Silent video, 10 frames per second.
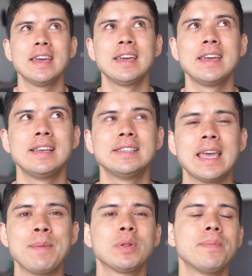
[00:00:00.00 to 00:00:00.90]

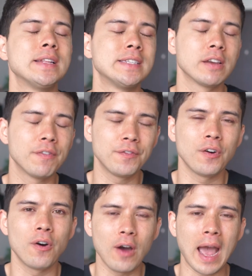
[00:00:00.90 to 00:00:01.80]
is implementing a
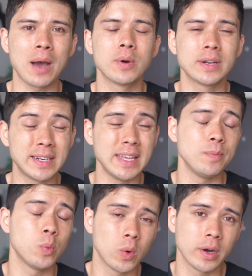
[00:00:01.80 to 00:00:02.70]
4-hour
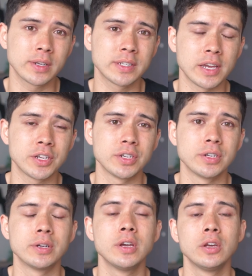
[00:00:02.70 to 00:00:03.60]
deep work
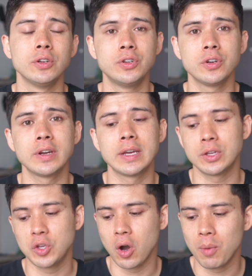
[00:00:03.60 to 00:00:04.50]
session
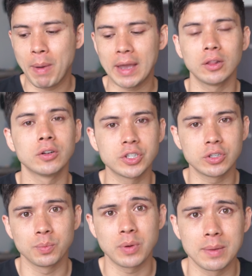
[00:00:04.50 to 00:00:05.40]
during your
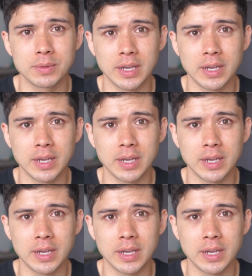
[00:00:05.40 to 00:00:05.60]
biological prime